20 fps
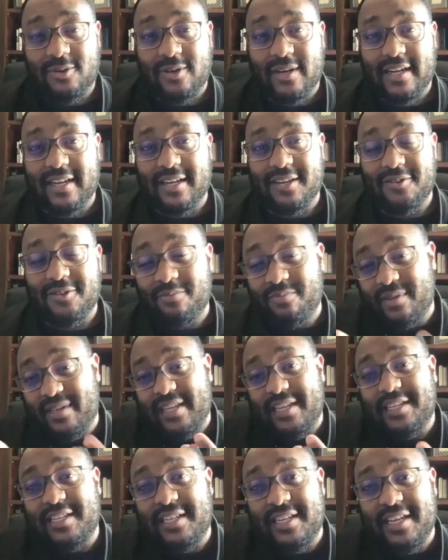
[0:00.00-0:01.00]
You are
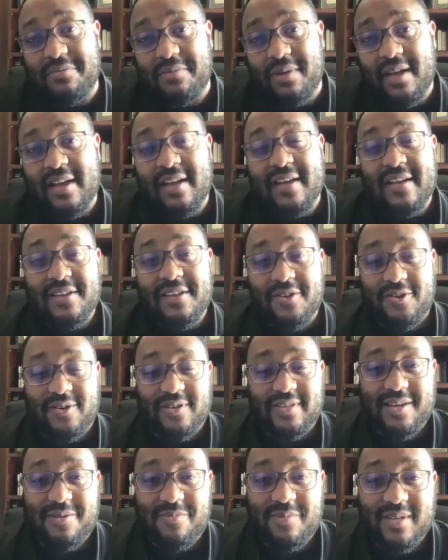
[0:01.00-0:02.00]
potentially,
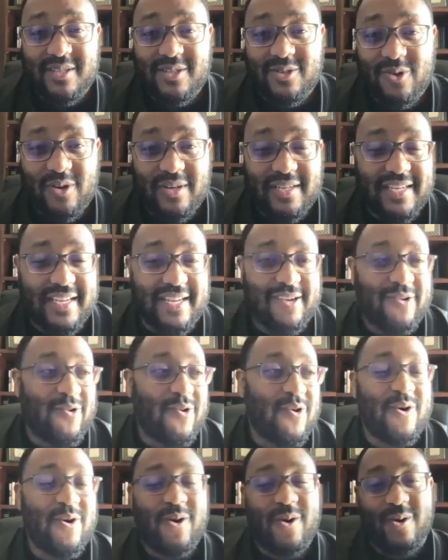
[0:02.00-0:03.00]
someone's
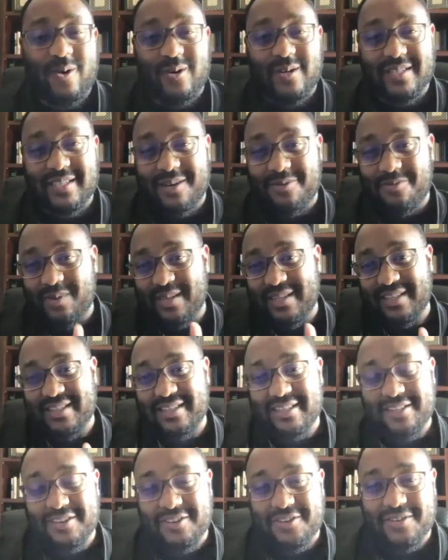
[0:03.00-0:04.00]
daughter-in-law or
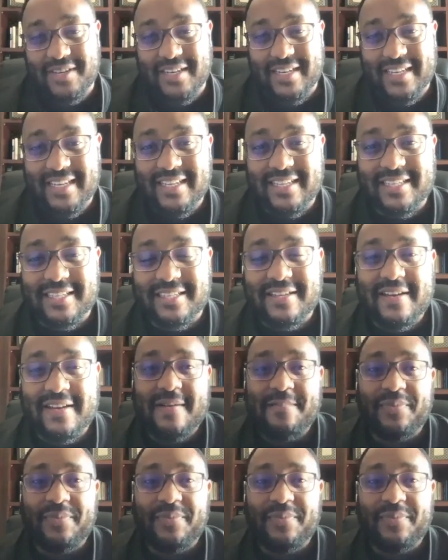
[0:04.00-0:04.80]
someone's, niece.